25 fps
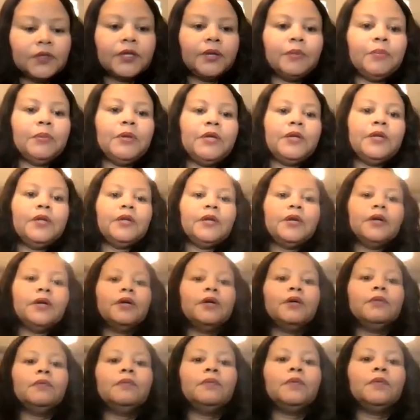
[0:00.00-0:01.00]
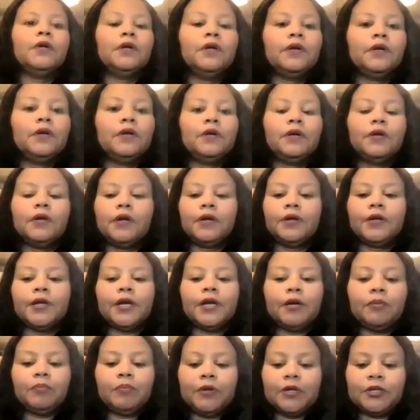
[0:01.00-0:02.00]
Let me
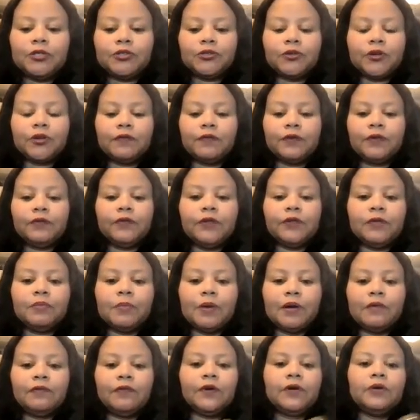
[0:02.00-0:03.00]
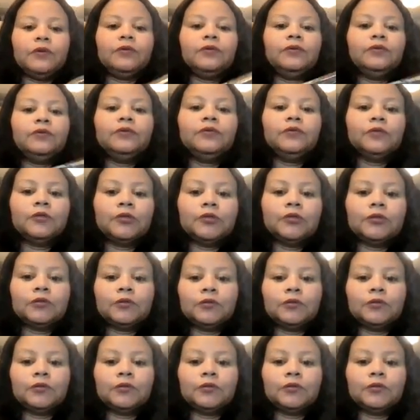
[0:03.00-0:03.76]
take a picture of it with my phone.